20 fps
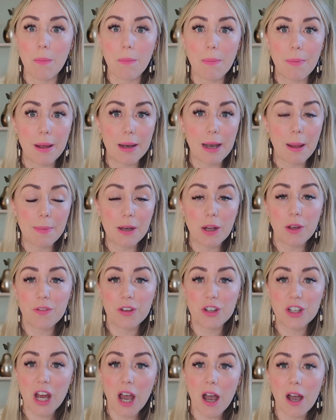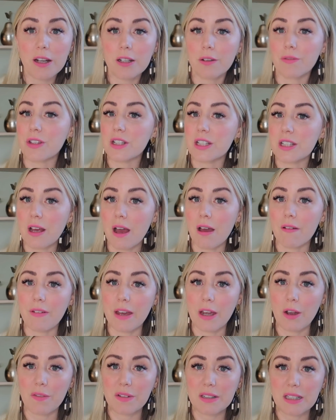Let me know if you'd heard of the
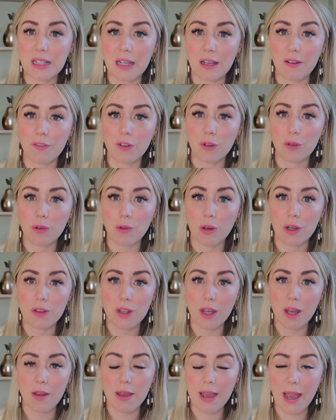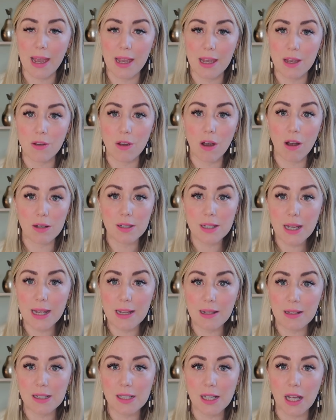survey. Obviously, if you're not in the UK, you can't
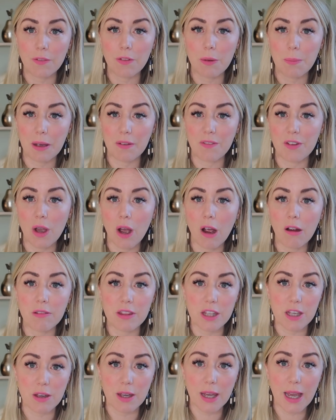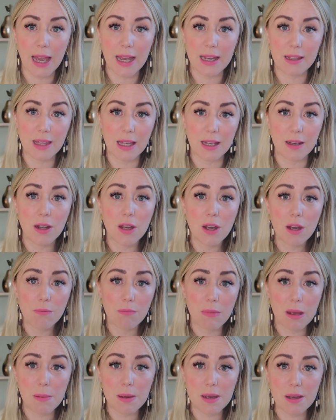take the survey. But if you are in the UK, then
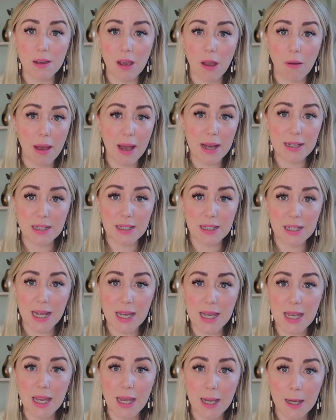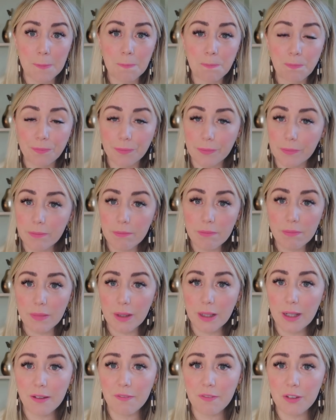maybe you go ahead and take it.
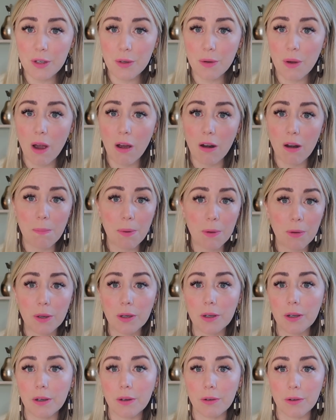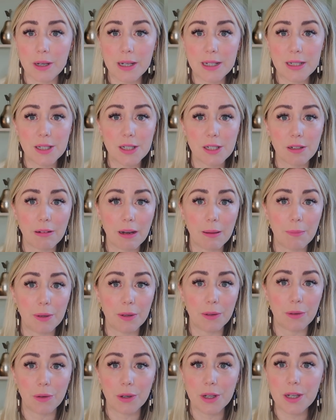If you are a blogger or an
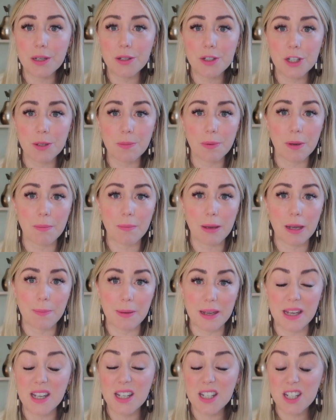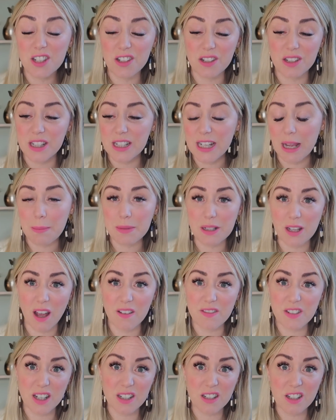Instagrammer or a YouTuber, maybe do the same as
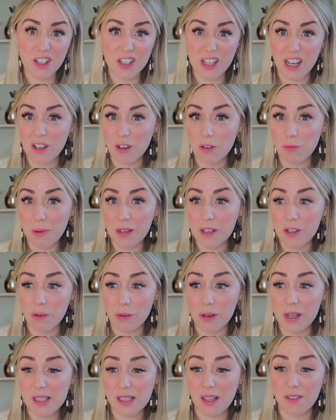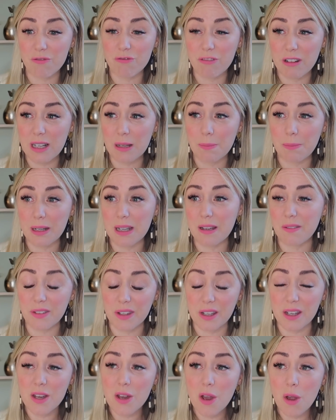I've done and share your opinion on it, because I really believe
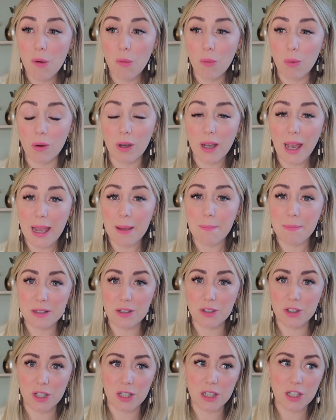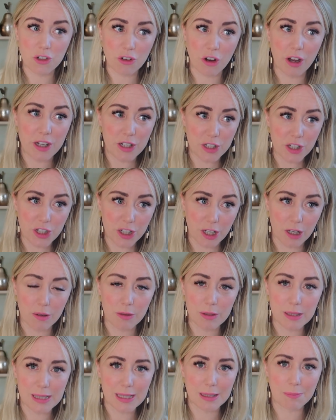that what Kate Middleton is trying to do
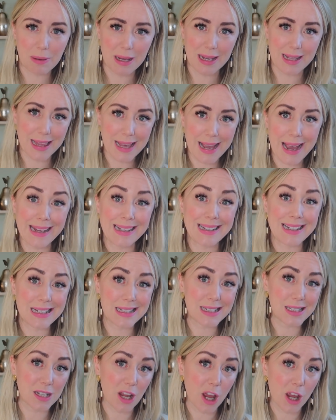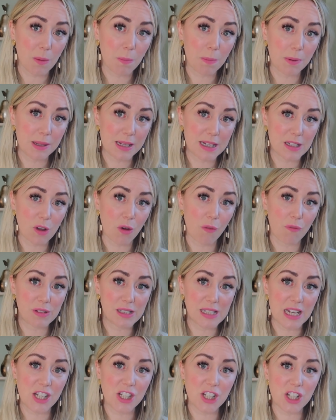is to be the catalyst to open these
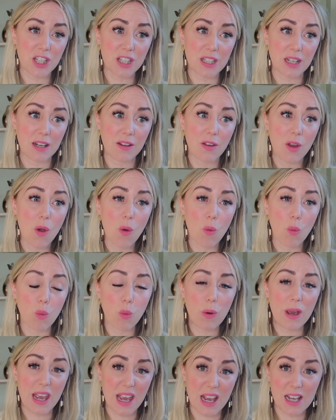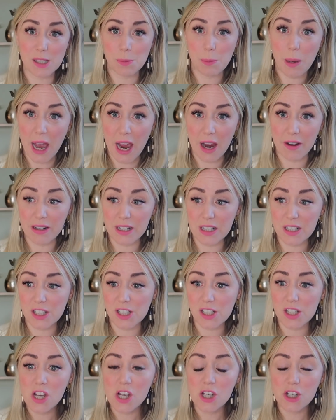conversations, and we as
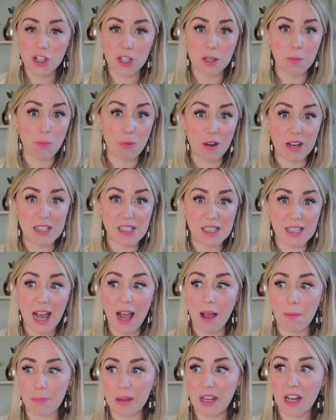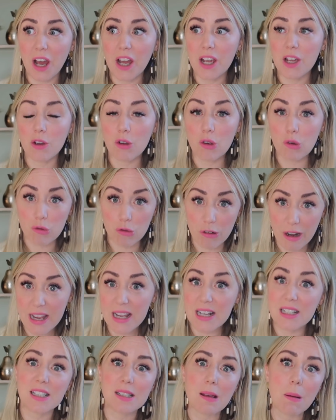parents should embrace that and be like,
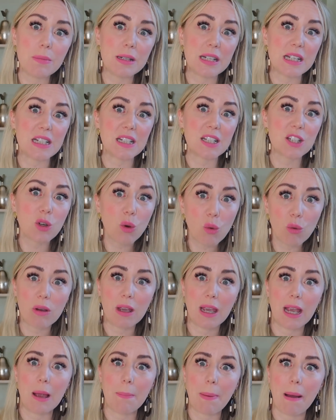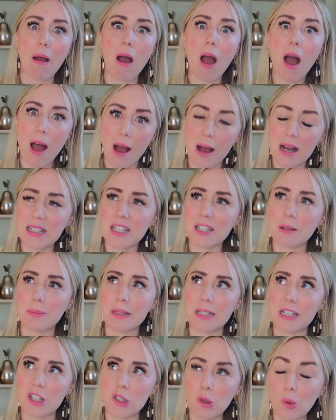great, somebody is talking about us,
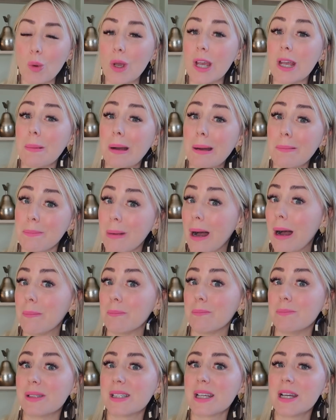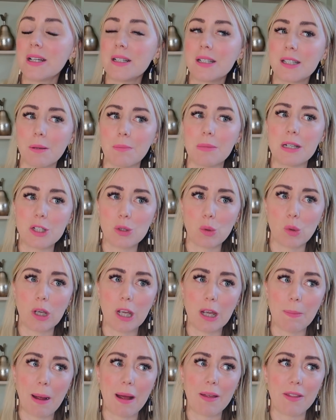somebody is talking about mums, somebody is
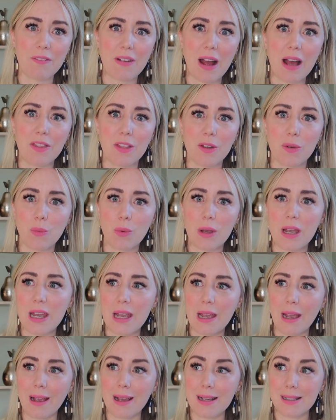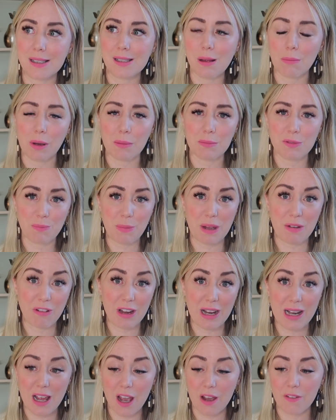talking about the fact that we can sometimes be
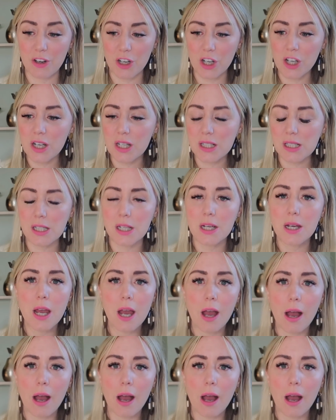really overlooked